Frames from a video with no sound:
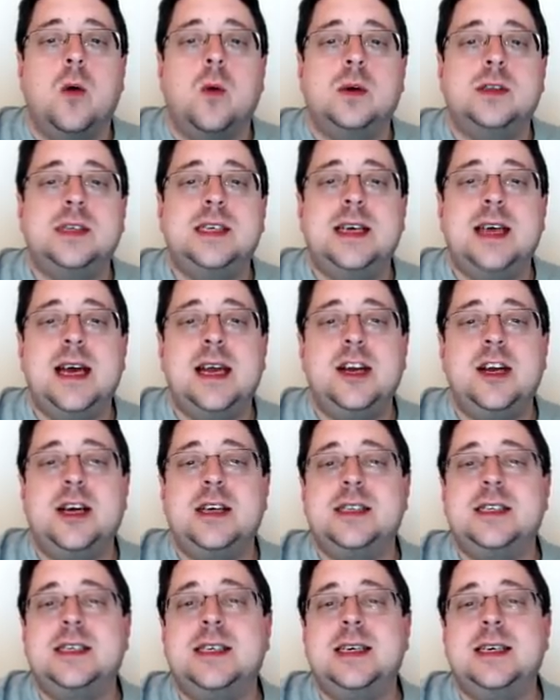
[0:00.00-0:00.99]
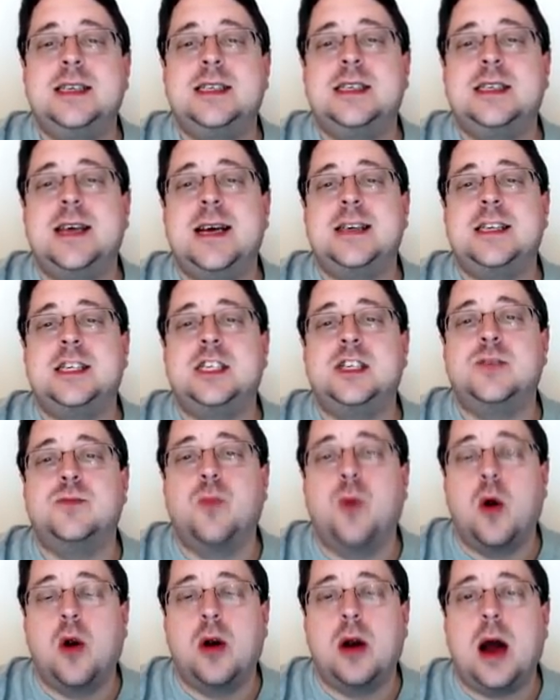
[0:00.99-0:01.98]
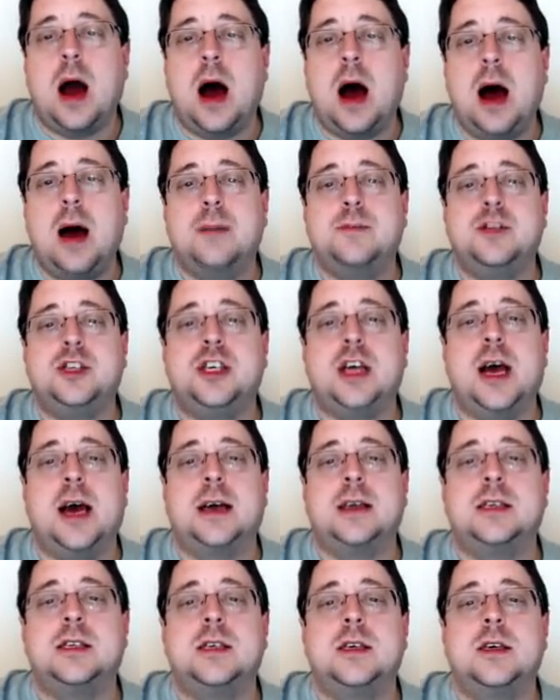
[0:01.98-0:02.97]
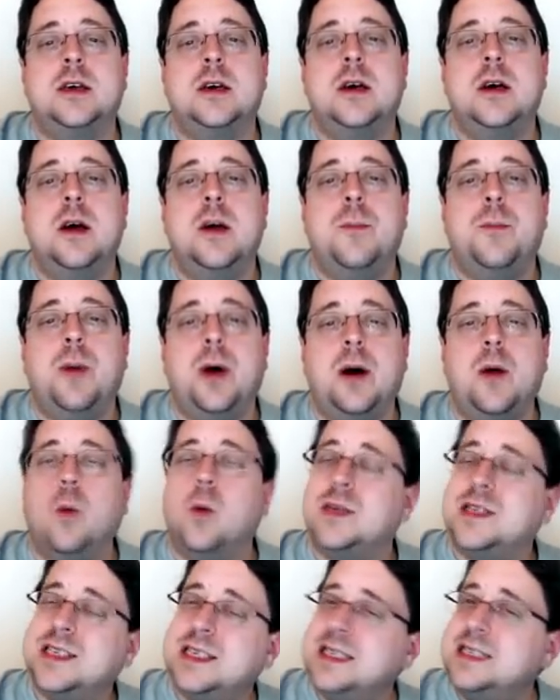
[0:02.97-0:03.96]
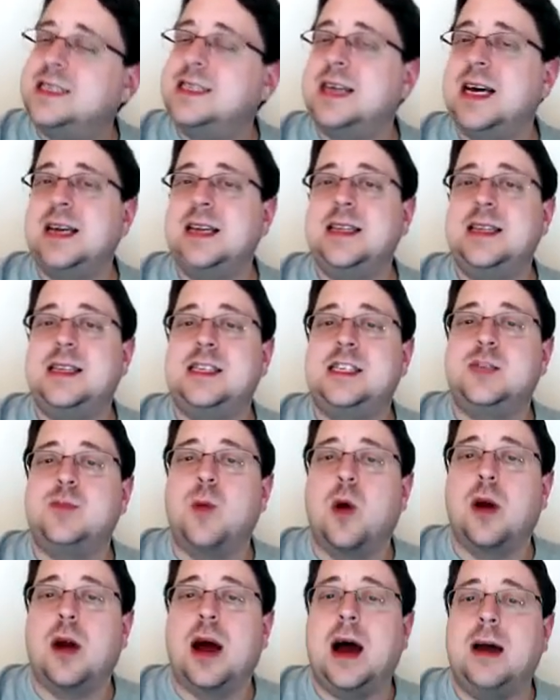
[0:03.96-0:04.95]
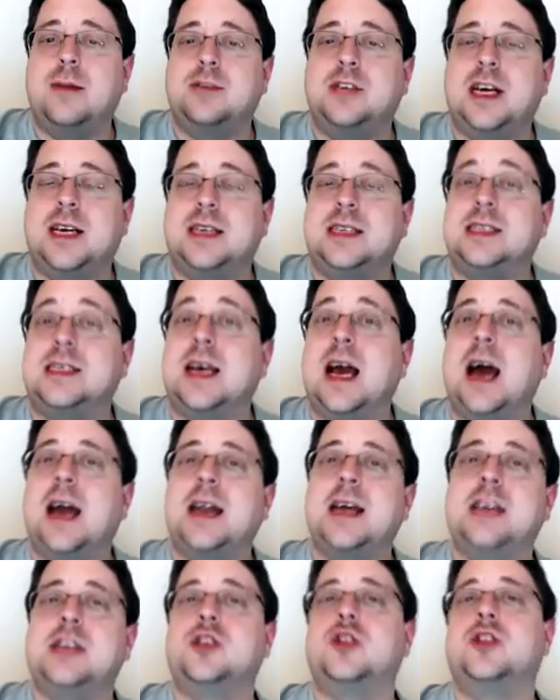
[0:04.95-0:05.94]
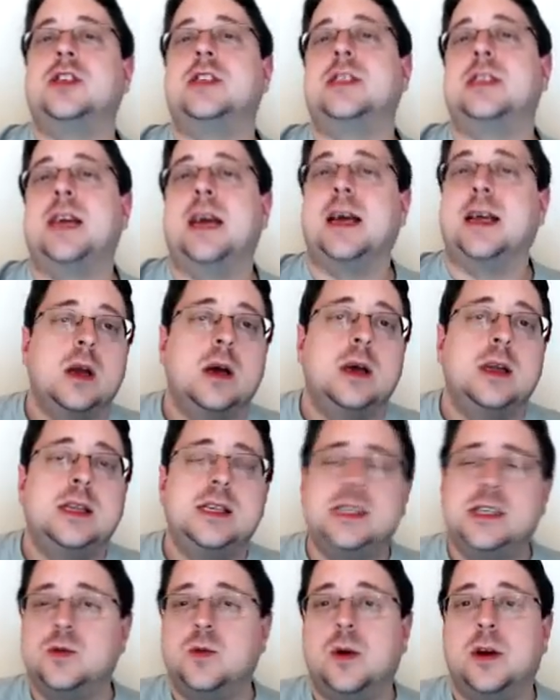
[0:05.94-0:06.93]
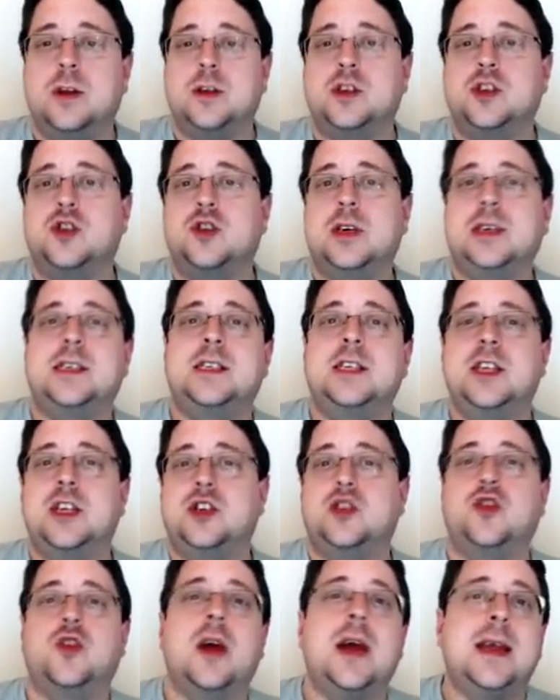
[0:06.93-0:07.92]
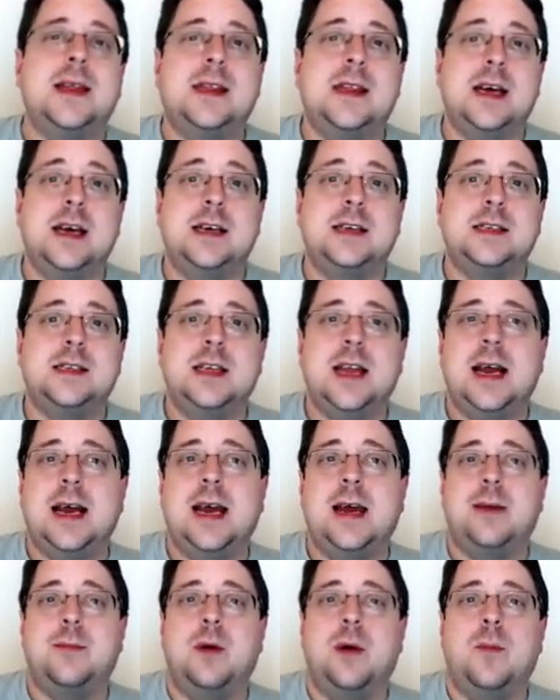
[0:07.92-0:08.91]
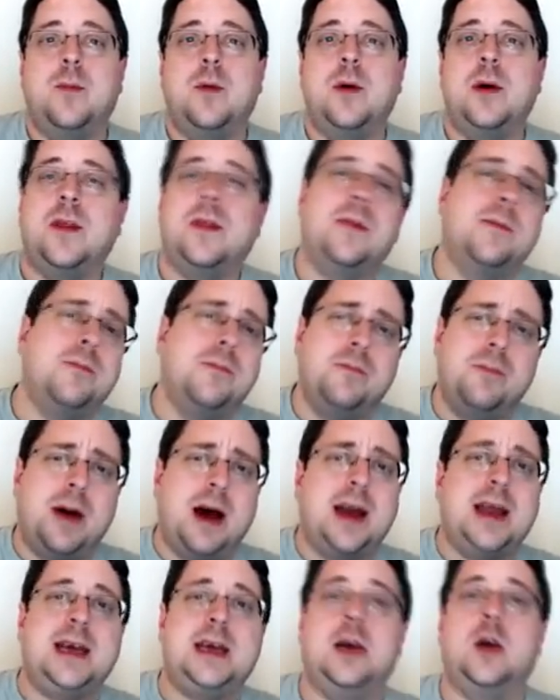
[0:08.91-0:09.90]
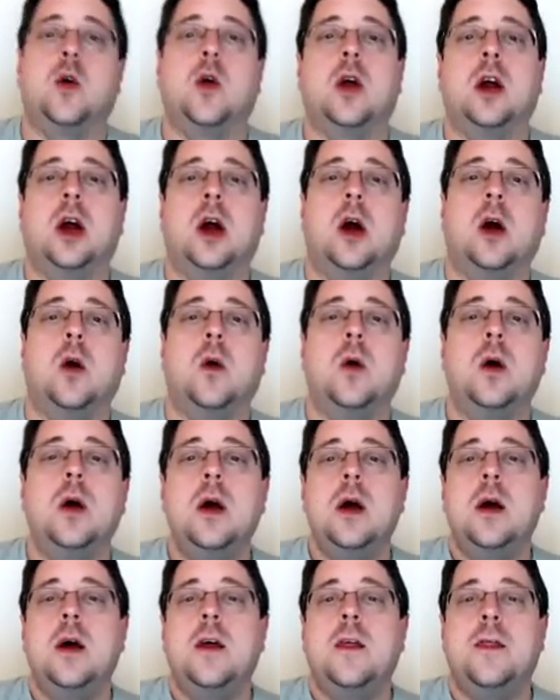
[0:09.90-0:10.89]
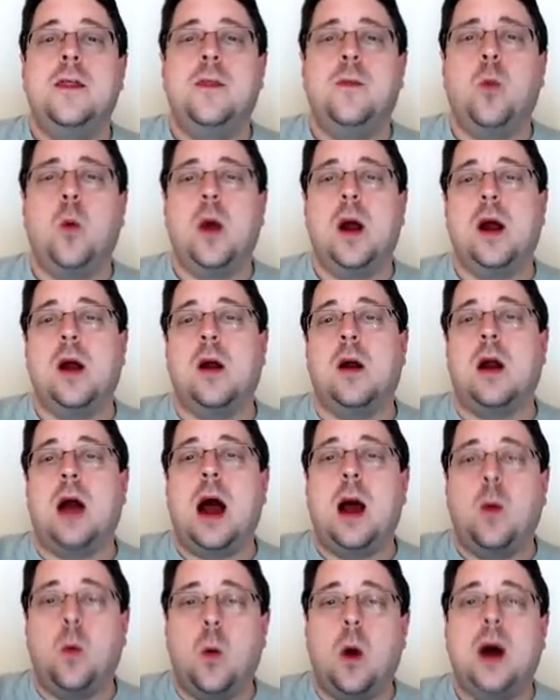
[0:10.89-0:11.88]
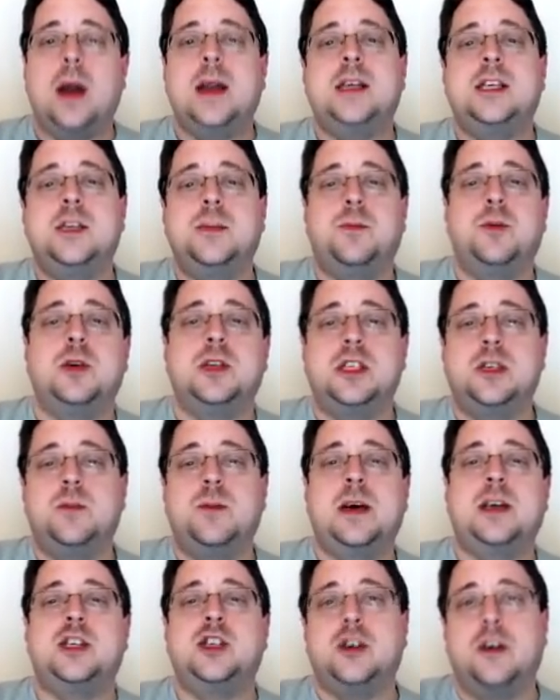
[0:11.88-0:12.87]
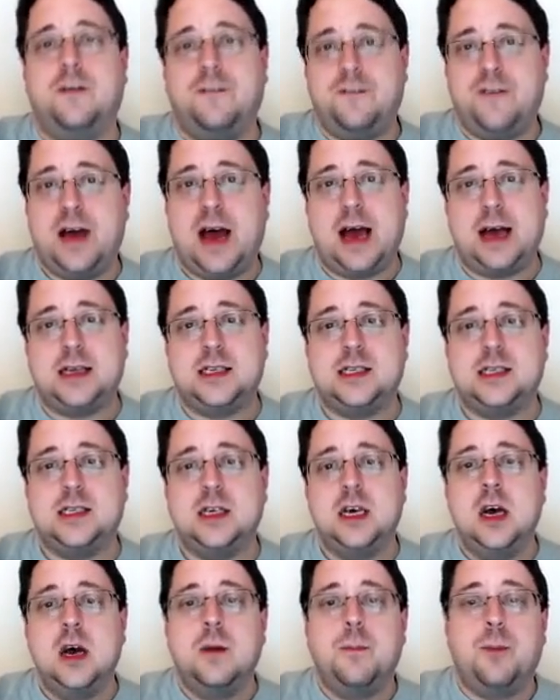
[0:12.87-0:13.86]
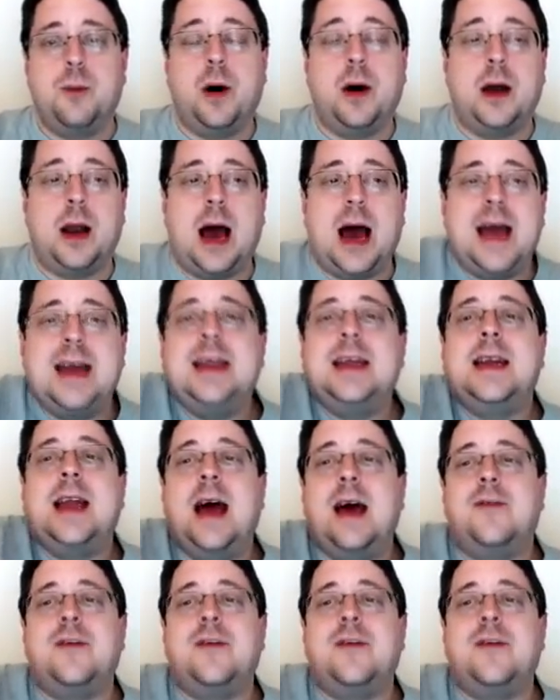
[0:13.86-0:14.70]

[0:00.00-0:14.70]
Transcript: Once again, you can see it's a smart object, but what's inside of the smart object is kind of interesting. This is one of those tricks of the trade things that I came up with about a year ago, where I wanted to put special effects, but I didn't